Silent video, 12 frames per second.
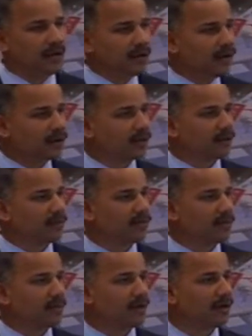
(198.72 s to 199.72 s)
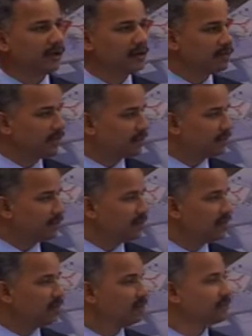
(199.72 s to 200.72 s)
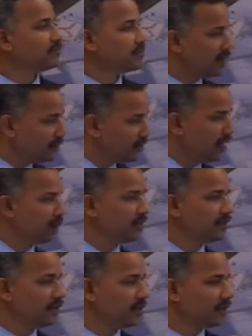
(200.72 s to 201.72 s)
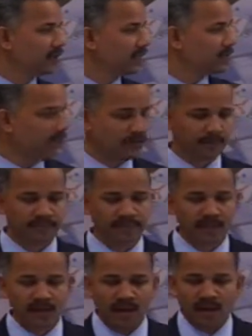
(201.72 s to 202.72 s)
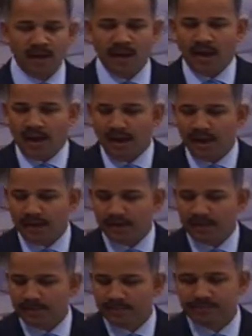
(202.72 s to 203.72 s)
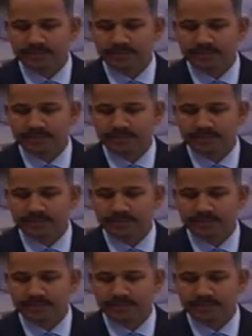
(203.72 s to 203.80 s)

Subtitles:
in hard copy format, in microfilm, and we have a digital archive now. And